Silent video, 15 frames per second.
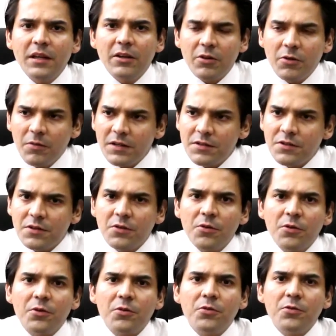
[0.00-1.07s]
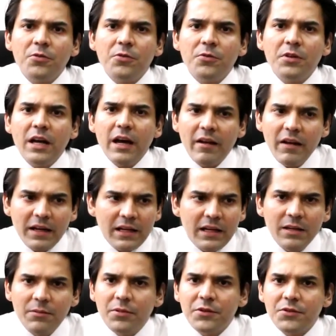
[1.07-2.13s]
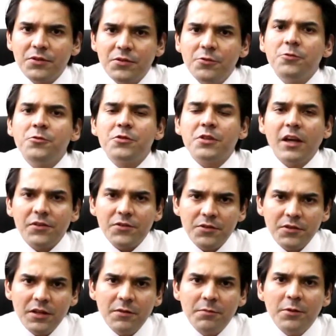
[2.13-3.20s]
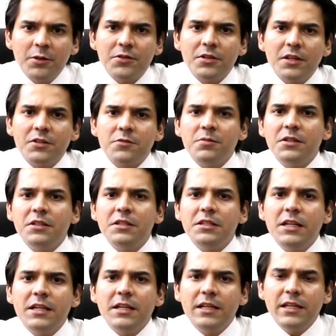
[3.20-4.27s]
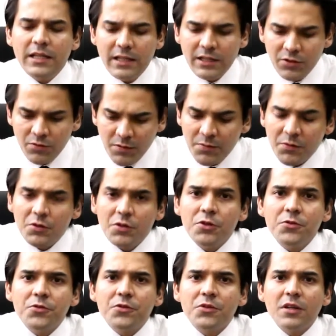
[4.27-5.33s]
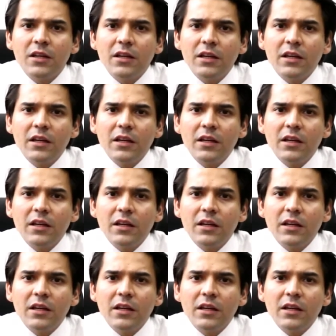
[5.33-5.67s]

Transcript: and request the court to direct any person in whose custody a person has been detained illegally to be produced,